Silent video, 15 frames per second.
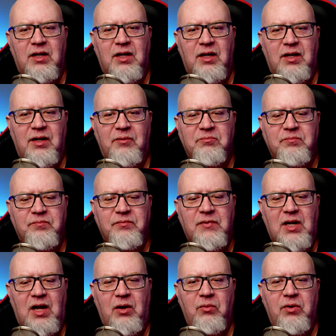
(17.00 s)
I
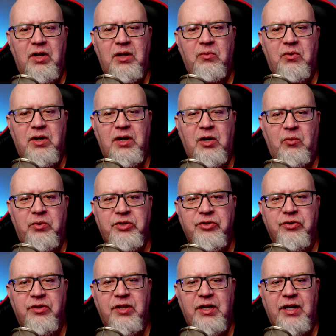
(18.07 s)
really want to know what
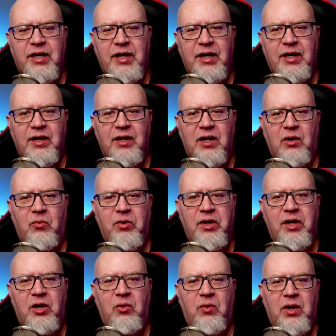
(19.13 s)
you're thinking. I want
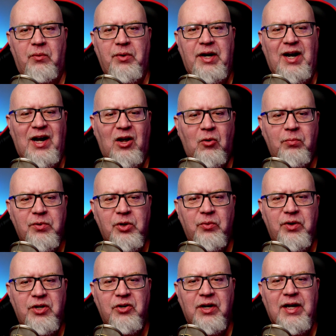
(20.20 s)
to know what would help
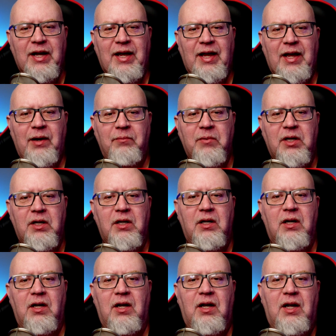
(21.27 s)
you in your game.
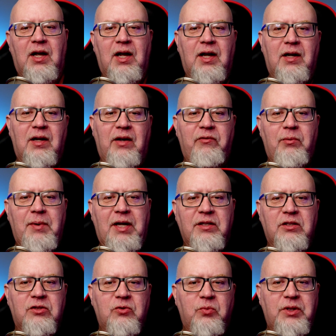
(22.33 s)
I'm about
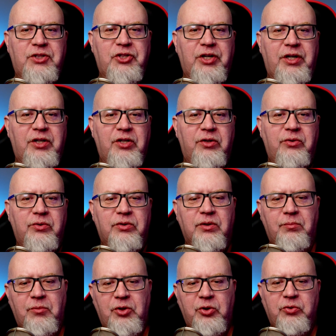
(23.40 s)
to switch into
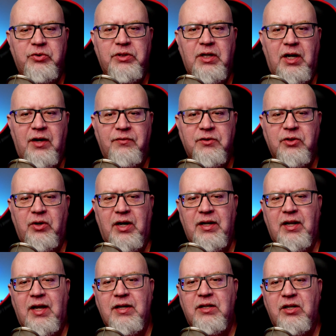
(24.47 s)
some new stuff, so
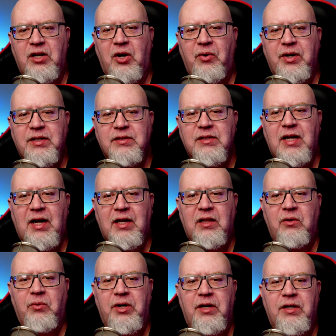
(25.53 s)
I'd like to know
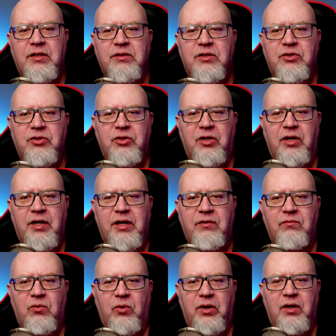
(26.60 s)
exactly what it is that you're
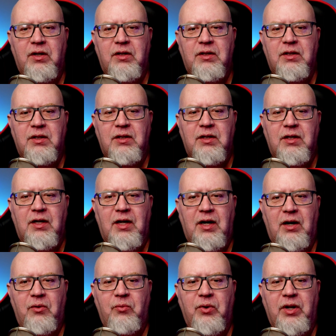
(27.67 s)
looking for. And
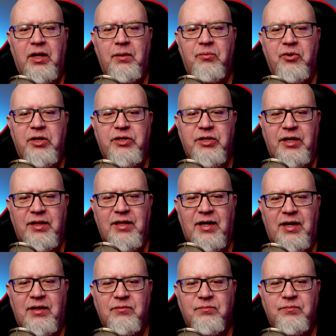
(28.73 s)
I'd really appreciate
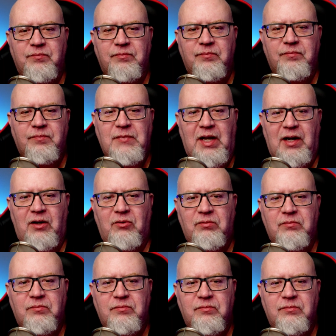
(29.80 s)
that. Now,
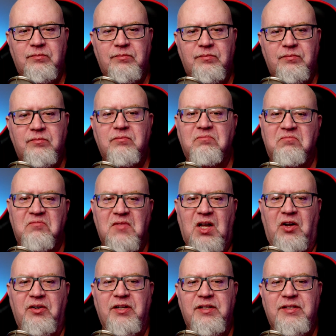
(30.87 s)

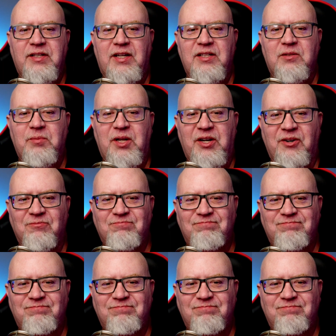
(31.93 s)
onto the settings menu.